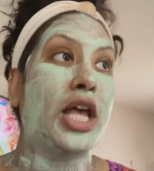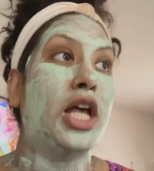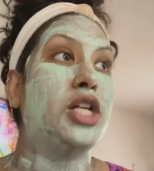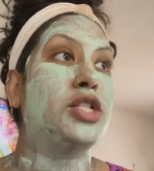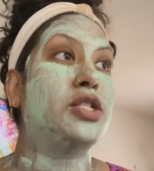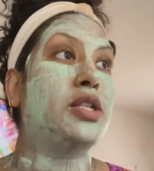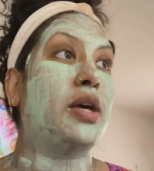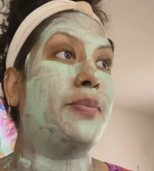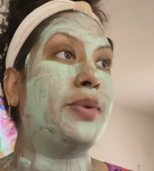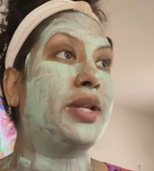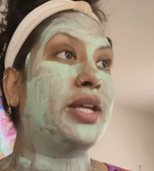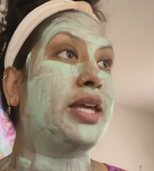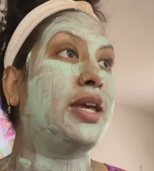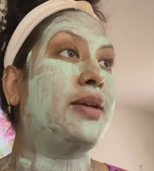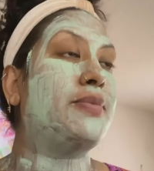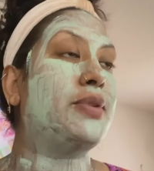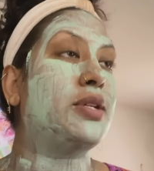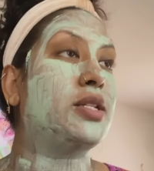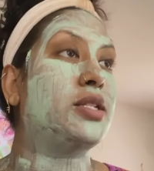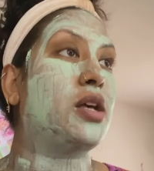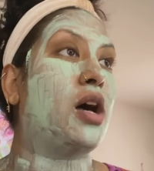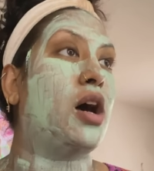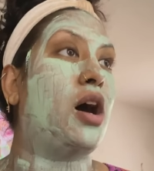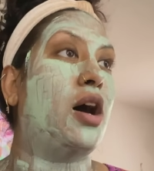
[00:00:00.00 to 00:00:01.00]
So I'm going to keep
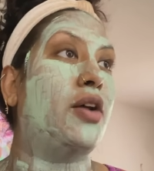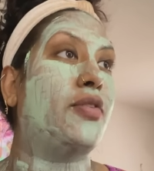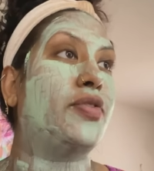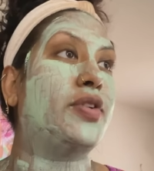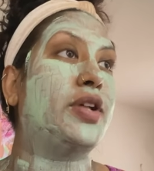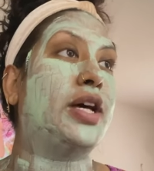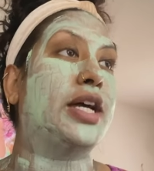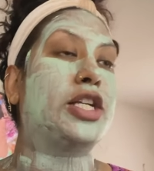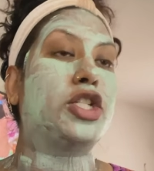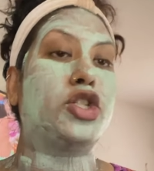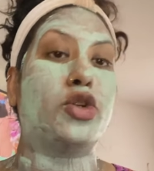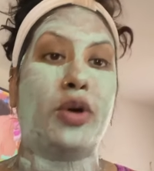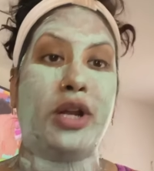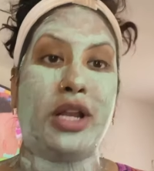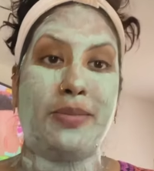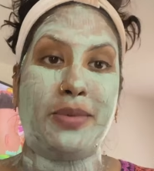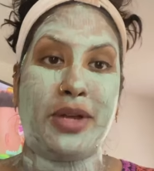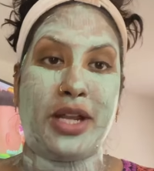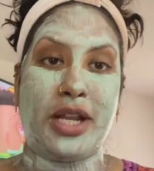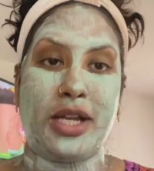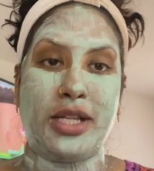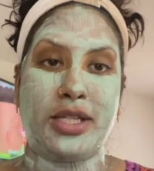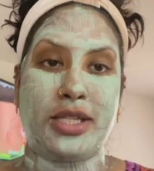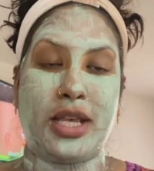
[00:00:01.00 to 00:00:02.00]
this on for like 20
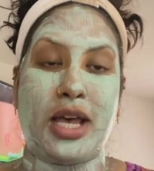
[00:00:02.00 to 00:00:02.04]
minutes,